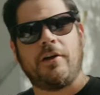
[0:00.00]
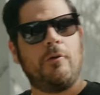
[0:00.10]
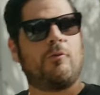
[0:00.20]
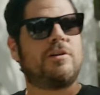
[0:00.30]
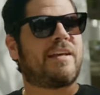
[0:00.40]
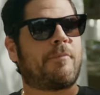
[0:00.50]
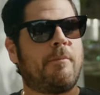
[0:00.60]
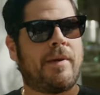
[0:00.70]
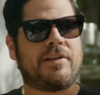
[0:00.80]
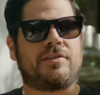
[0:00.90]
the other ones I've
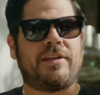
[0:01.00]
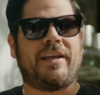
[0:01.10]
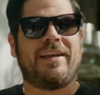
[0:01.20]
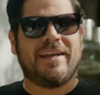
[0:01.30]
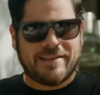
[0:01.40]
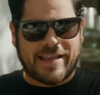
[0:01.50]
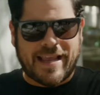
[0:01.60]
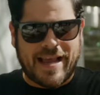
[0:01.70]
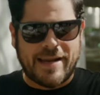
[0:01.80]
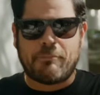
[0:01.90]
been mentioning, they
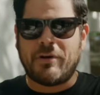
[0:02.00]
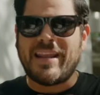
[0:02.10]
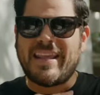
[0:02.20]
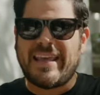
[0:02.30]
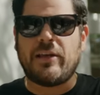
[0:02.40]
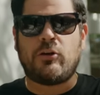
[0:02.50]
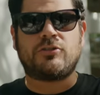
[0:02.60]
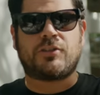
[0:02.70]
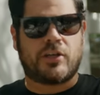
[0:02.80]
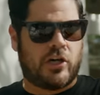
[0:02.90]
kind of bring
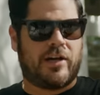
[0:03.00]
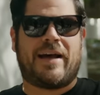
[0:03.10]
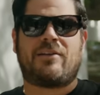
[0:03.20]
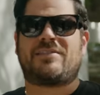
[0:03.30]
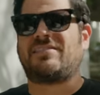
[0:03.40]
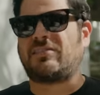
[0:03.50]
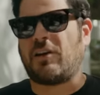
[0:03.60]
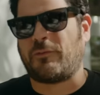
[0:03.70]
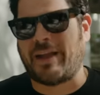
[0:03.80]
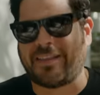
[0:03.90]
gills or cutouts and
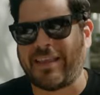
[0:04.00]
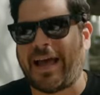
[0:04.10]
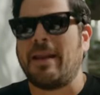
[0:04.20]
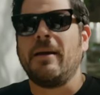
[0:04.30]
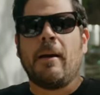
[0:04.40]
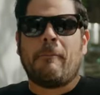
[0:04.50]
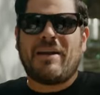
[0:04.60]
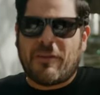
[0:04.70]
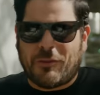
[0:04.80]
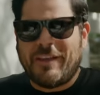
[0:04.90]
stuff like that.
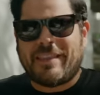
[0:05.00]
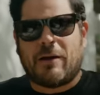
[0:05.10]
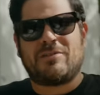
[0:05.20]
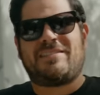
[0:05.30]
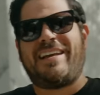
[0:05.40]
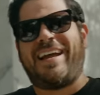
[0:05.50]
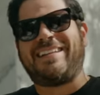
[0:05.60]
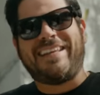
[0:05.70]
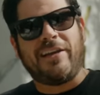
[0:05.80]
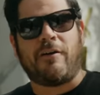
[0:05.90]
But I think that was the
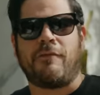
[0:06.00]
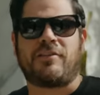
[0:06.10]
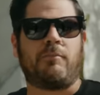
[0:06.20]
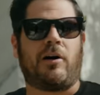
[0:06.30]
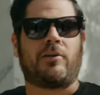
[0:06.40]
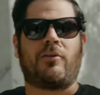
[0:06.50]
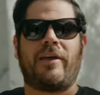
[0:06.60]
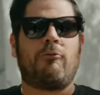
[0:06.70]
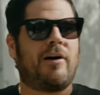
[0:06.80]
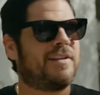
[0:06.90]
idea of this model.
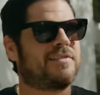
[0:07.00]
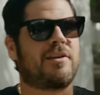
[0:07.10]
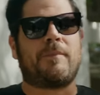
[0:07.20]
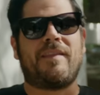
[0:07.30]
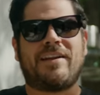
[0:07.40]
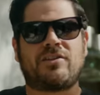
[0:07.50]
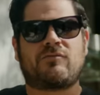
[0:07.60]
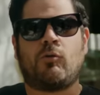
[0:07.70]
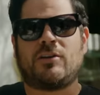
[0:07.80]
They wanted something that just